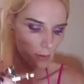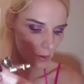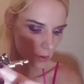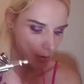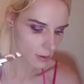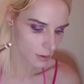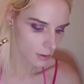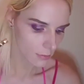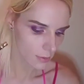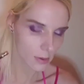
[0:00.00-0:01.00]
we're gonna turn it.
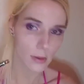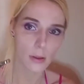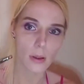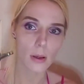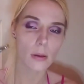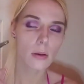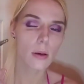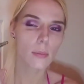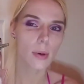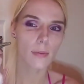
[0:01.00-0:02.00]
We're gonna turn it on.
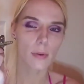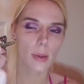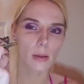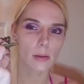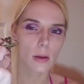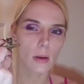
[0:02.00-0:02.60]
And pray for the best.